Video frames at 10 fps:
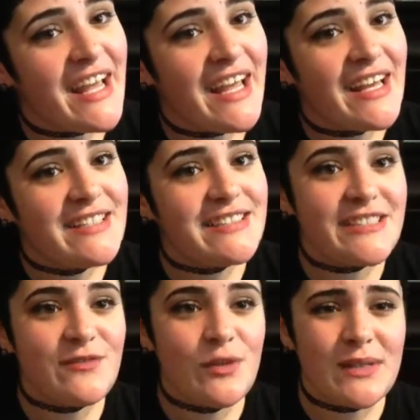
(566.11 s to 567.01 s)
and
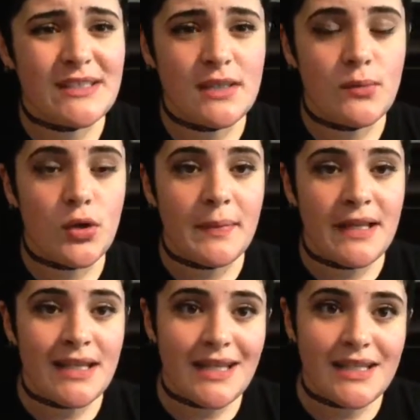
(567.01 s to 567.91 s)
if you want to see more,
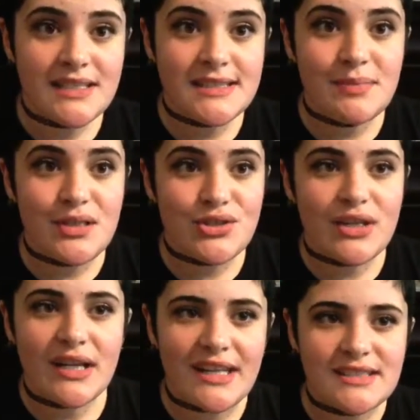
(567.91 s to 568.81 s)
please be sure
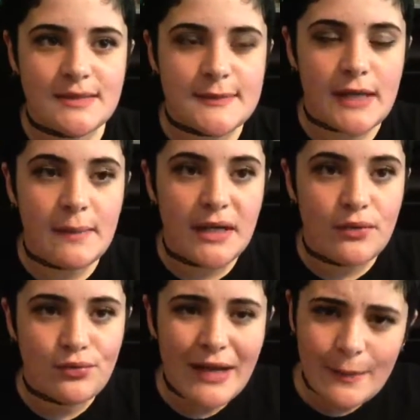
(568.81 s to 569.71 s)
to hit that subscribe
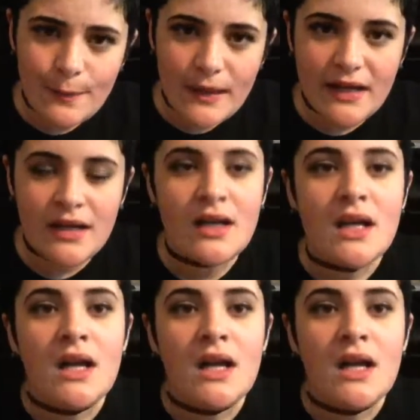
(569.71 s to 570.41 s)
button right there.